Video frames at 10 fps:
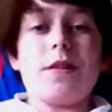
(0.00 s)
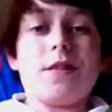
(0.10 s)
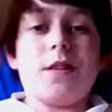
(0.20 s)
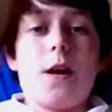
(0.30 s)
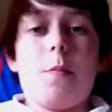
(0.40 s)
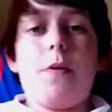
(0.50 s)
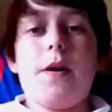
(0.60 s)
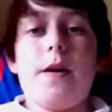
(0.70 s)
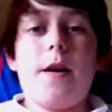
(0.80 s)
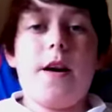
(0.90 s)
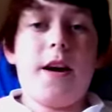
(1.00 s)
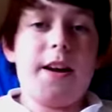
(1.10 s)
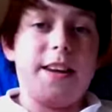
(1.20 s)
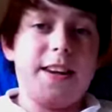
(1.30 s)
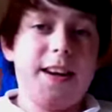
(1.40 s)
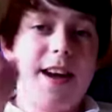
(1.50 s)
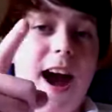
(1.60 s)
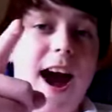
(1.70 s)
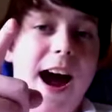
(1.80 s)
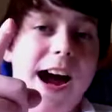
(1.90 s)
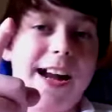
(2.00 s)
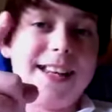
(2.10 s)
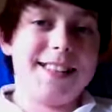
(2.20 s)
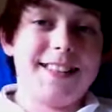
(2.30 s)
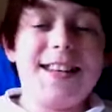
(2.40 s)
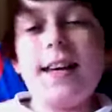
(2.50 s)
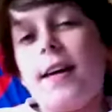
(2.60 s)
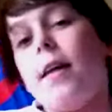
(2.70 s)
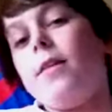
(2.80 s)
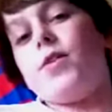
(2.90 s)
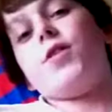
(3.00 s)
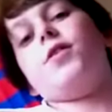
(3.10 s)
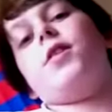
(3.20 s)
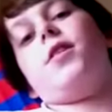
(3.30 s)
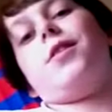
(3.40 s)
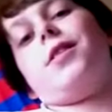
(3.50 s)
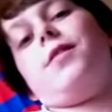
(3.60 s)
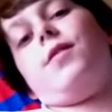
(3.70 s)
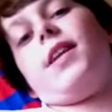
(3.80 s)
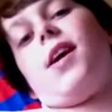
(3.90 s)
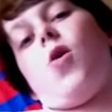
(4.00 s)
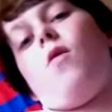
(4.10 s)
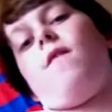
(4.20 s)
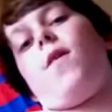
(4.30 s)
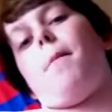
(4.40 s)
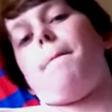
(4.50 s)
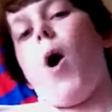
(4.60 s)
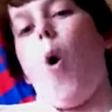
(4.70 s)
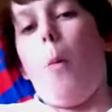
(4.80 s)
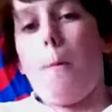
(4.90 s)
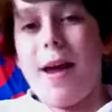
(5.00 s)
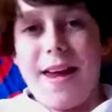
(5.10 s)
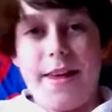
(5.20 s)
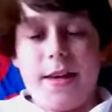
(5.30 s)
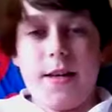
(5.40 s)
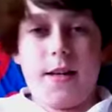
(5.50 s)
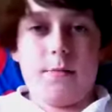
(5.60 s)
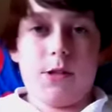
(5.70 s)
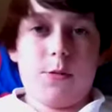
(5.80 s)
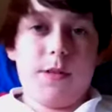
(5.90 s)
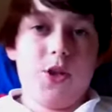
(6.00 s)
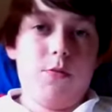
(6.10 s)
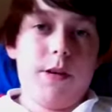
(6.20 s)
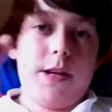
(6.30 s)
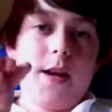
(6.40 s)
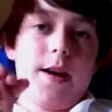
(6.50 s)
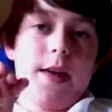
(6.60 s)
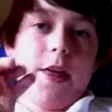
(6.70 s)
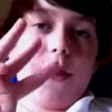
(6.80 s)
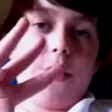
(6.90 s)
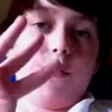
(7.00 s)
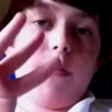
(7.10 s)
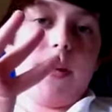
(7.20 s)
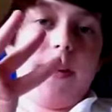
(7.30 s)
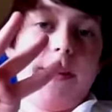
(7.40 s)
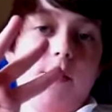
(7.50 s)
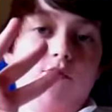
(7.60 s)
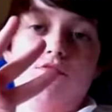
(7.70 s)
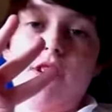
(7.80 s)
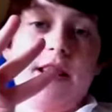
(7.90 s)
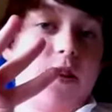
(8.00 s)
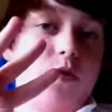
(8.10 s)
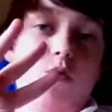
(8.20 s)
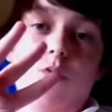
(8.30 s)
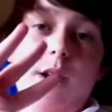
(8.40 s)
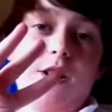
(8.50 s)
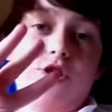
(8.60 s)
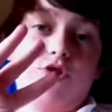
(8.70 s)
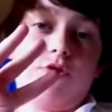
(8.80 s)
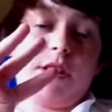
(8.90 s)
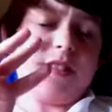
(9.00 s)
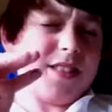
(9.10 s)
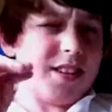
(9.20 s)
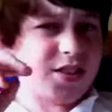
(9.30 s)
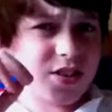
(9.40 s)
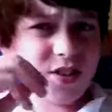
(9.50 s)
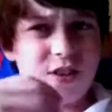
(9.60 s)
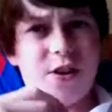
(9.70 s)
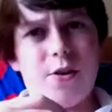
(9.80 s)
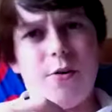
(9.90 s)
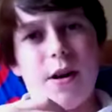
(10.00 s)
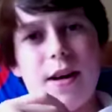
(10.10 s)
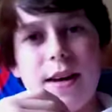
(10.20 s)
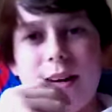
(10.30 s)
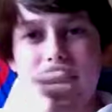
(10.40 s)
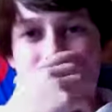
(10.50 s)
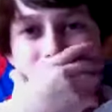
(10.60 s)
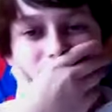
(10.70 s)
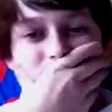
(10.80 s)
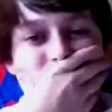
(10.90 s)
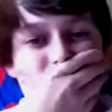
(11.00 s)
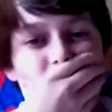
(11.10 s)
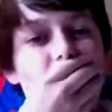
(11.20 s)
What's up, guys? This is another video from Omega, and I'm going to be doing three really cool magic tricks. They're so easy to do.